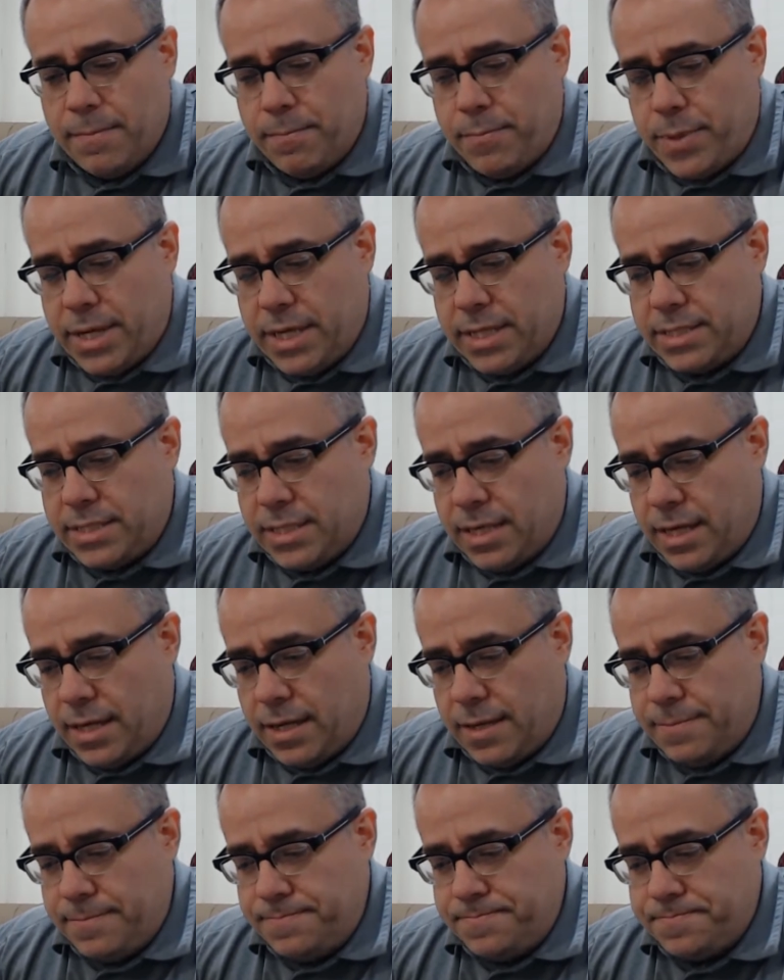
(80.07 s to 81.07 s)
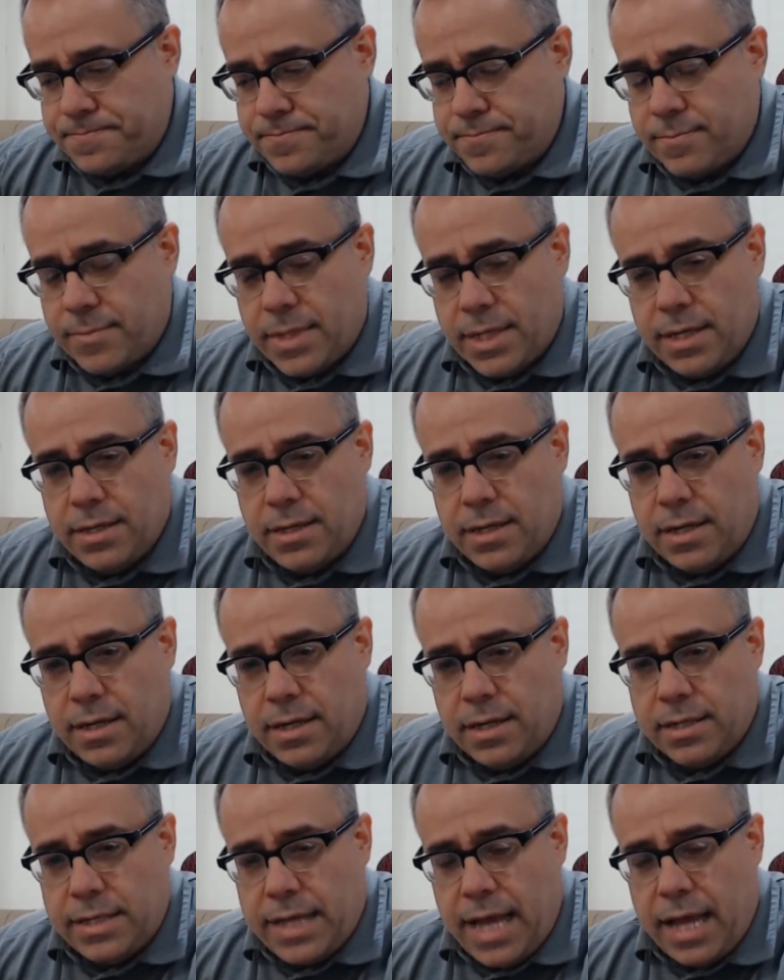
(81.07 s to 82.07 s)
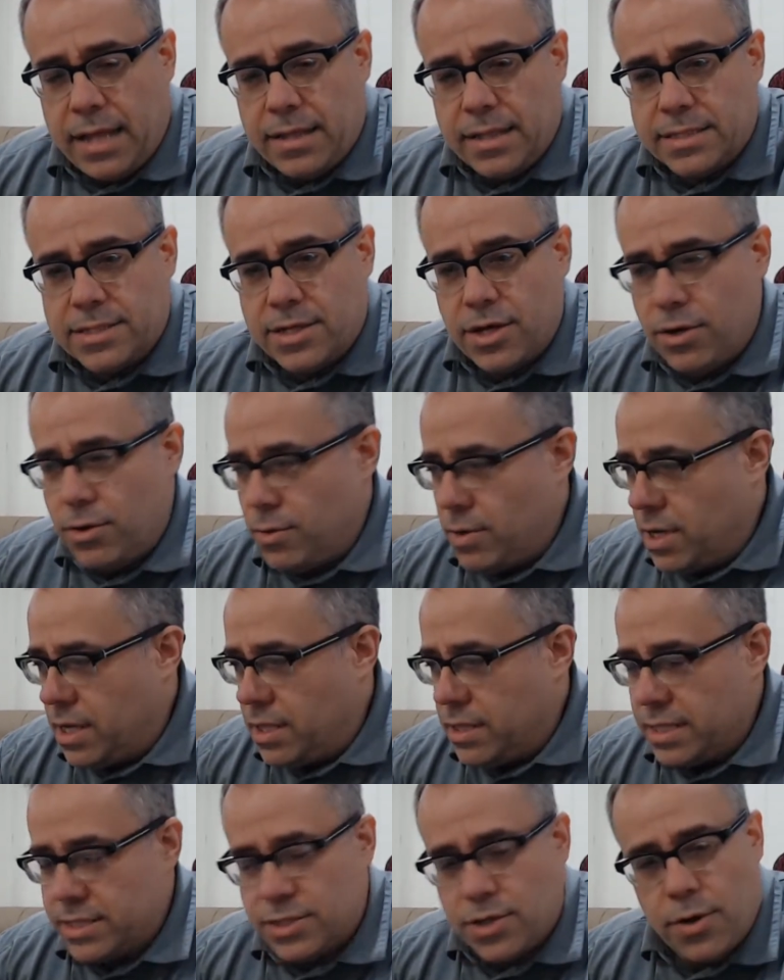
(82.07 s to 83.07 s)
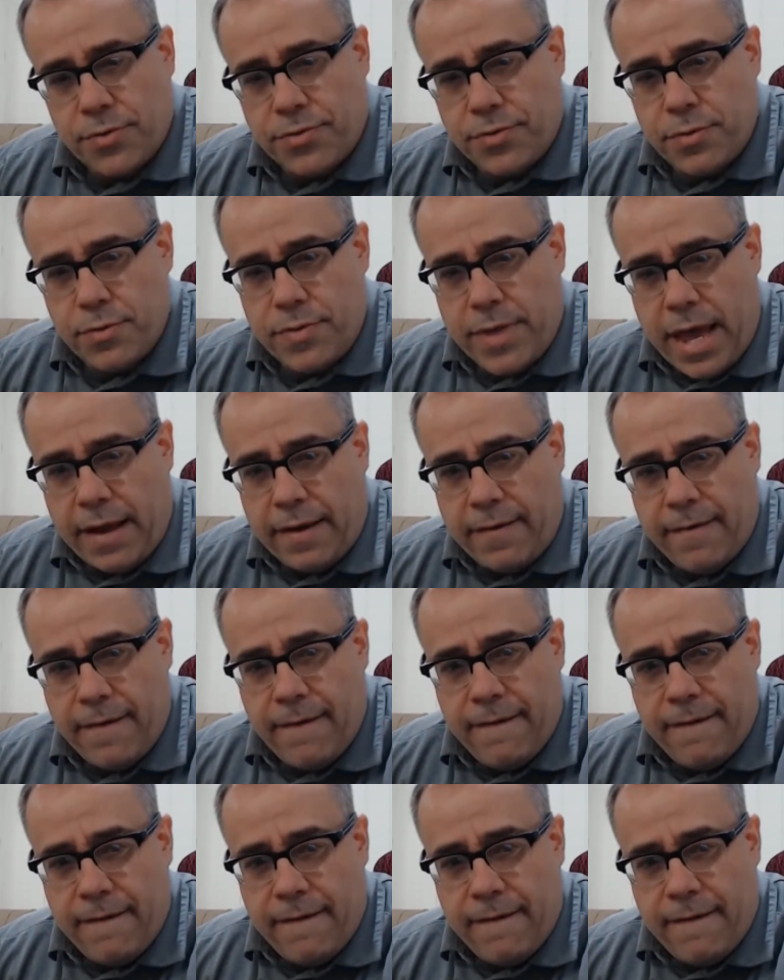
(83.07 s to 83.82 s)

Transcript: But yeah, let's go through that.